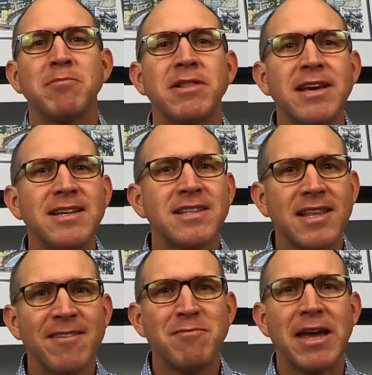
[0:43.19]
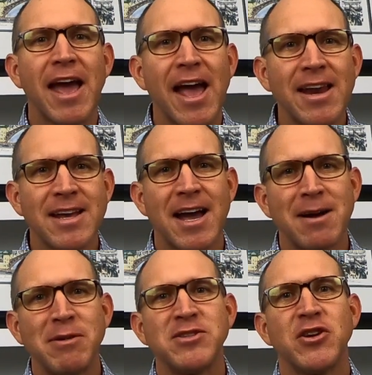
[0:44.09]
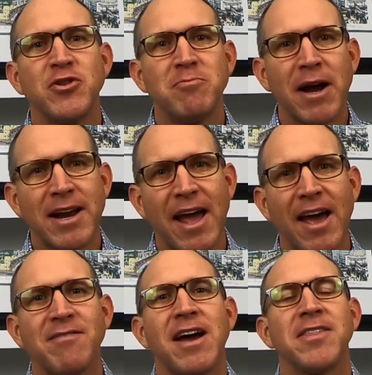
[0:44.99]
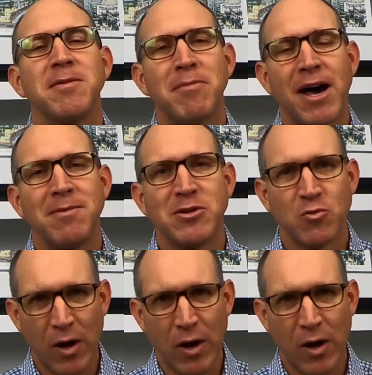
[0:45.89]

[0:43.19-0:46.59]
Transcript: please leave me any comments you might have at the bottom as